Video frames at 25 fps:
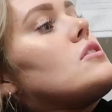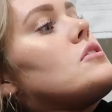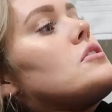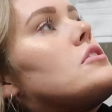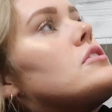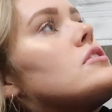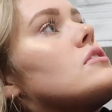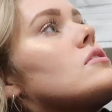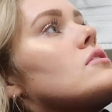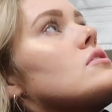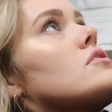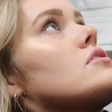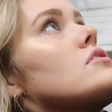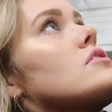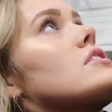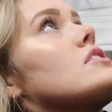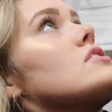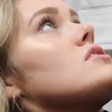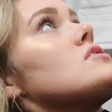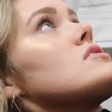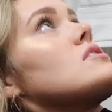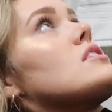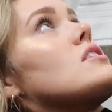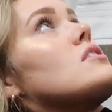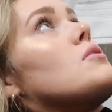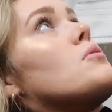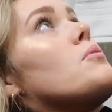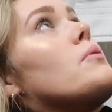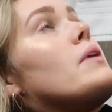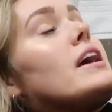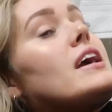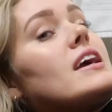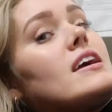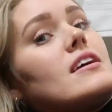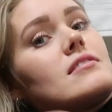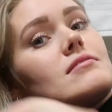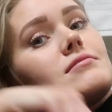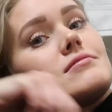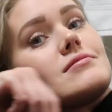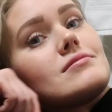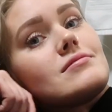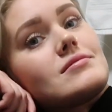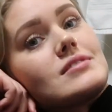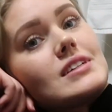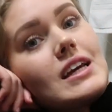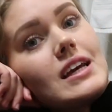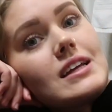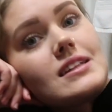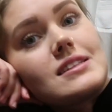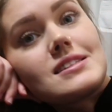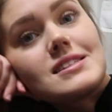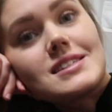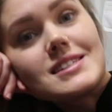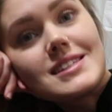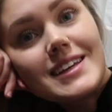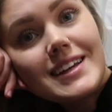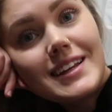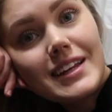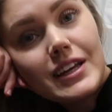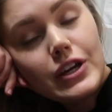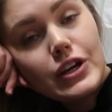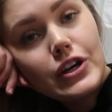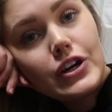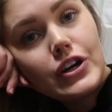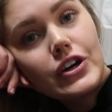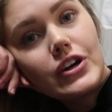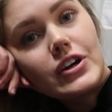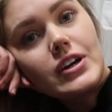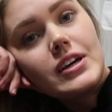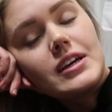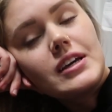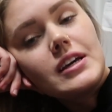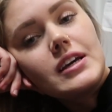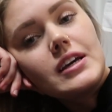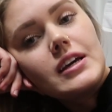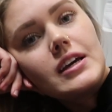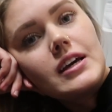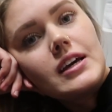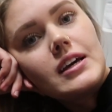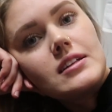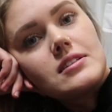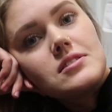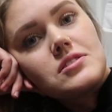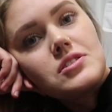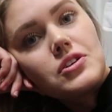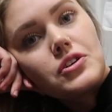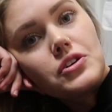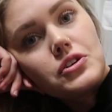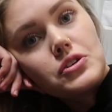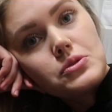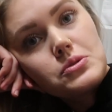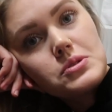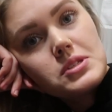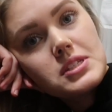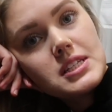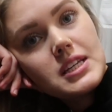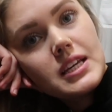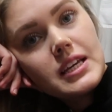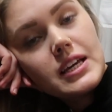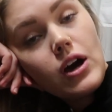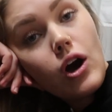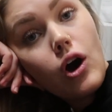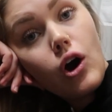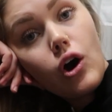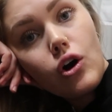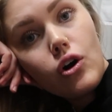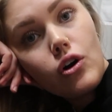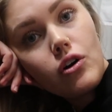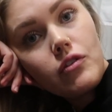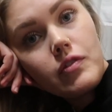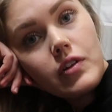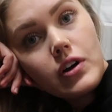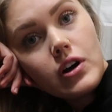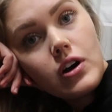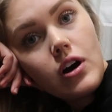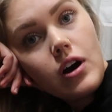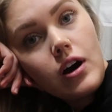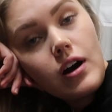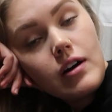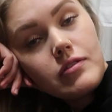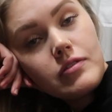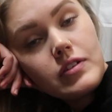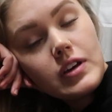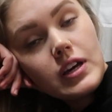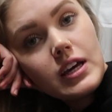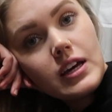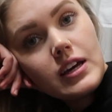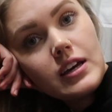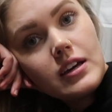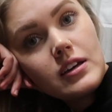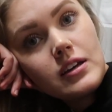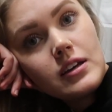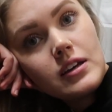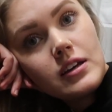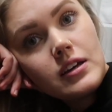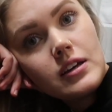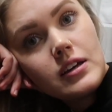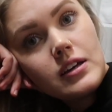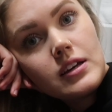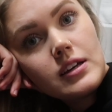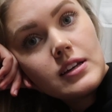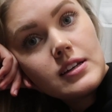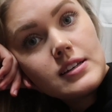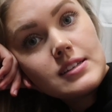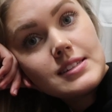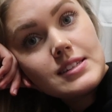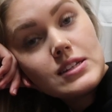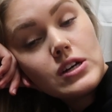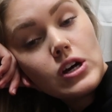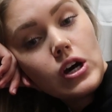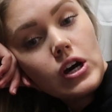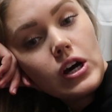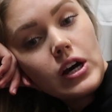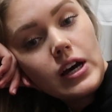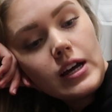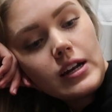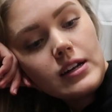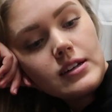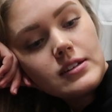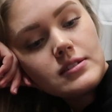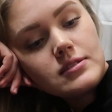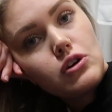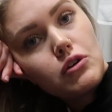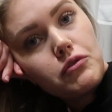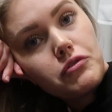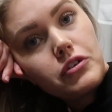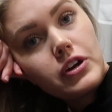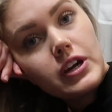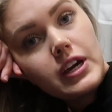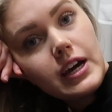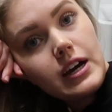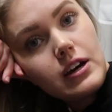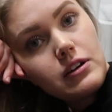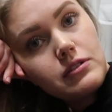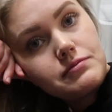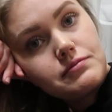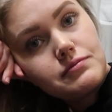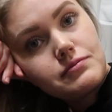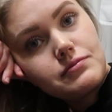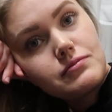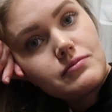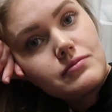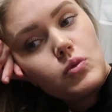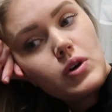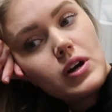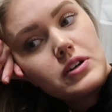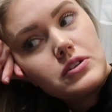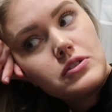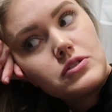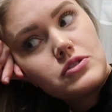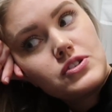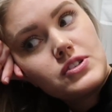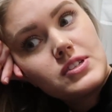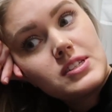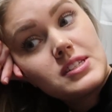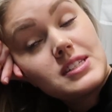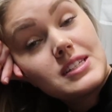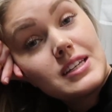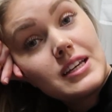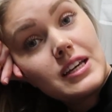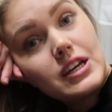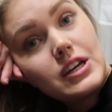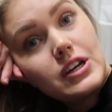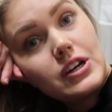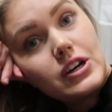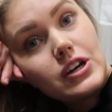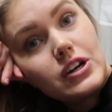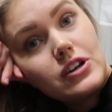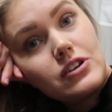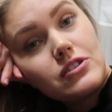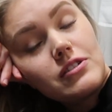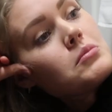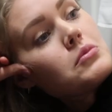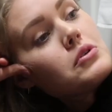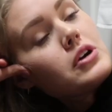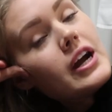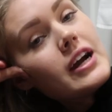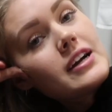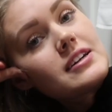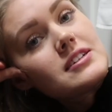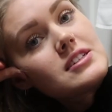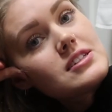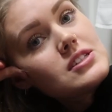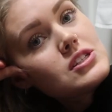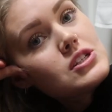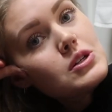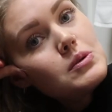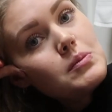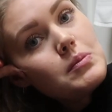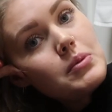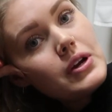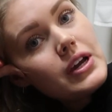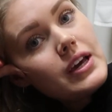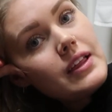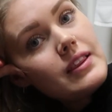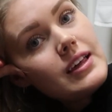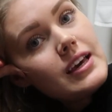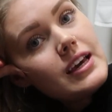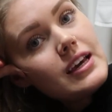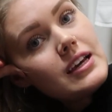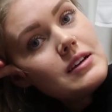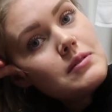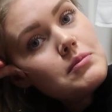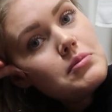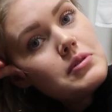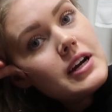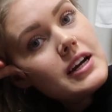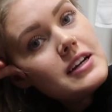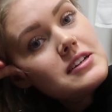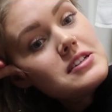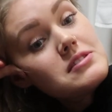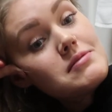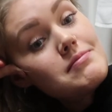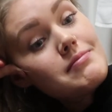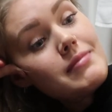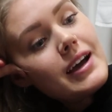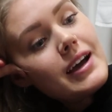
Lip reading: So you're literally just gonna wait and sit here until you see all the coffee is gone. Don't freak out. Why don't you just sit here, practice good breathing, practice